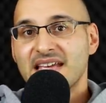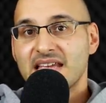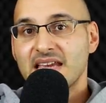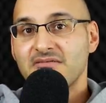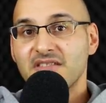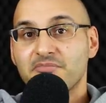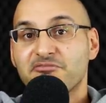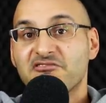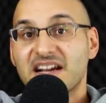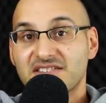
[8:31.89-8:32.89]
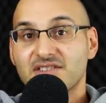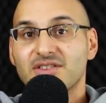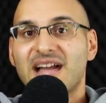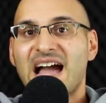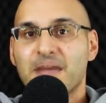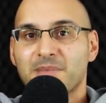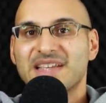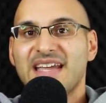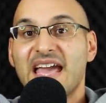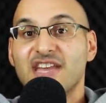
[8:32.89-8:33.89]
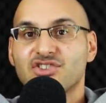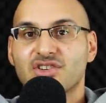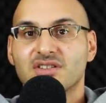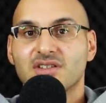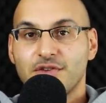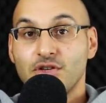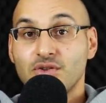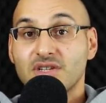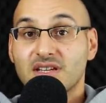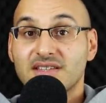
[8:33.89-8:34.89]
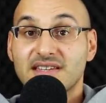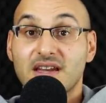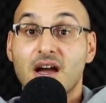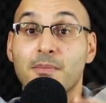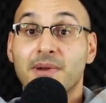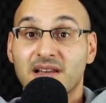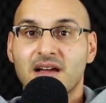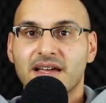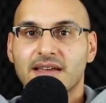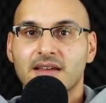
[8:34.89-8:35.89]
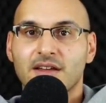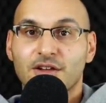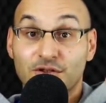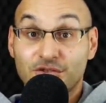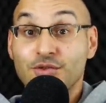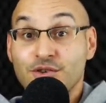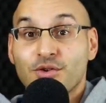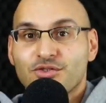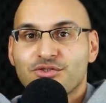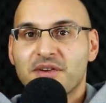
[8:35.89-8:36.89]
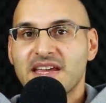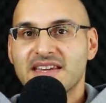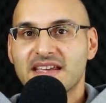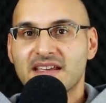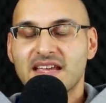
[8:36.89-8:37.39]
Here are the practical applications for you to consider applying to your training